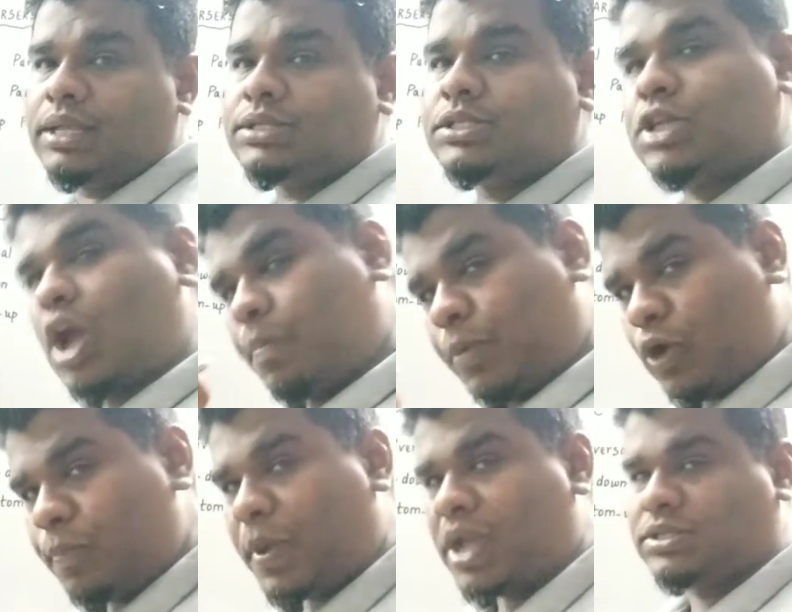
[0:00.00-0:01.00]
is
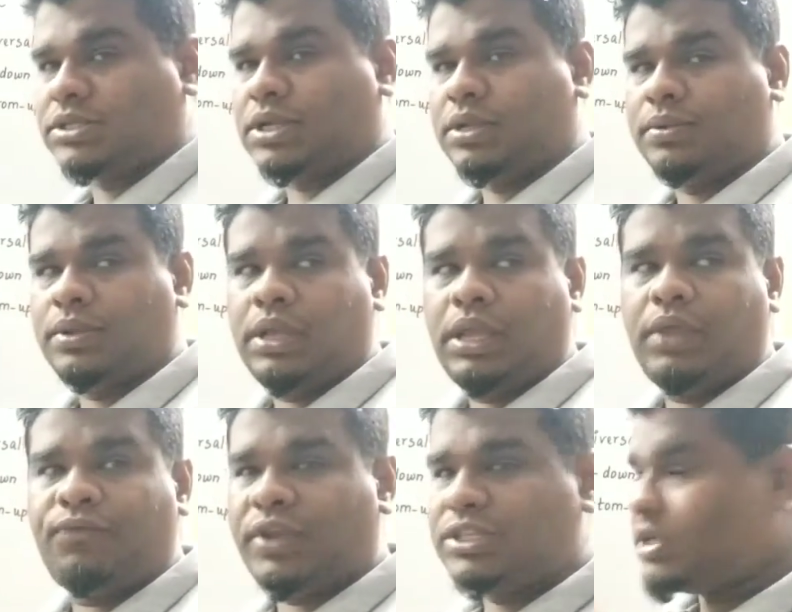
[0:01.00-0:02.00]
top-down parser.
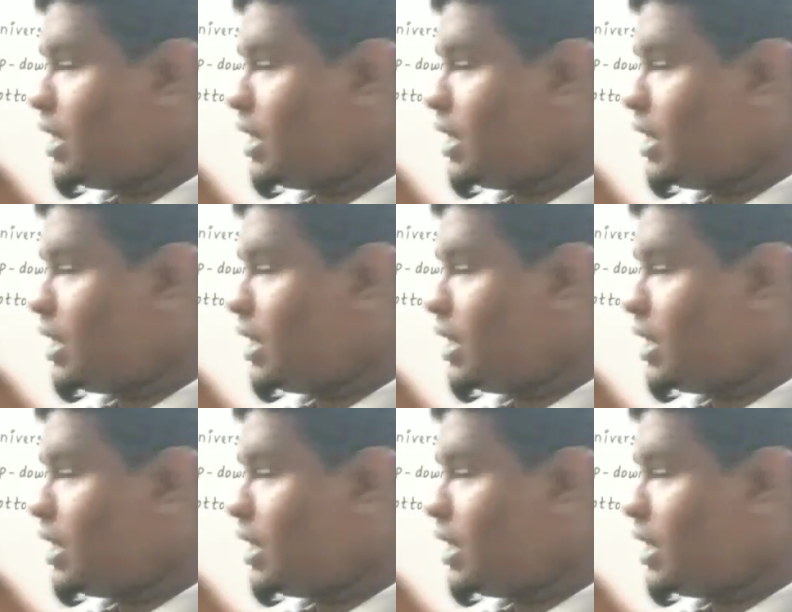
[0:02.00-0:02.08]
If it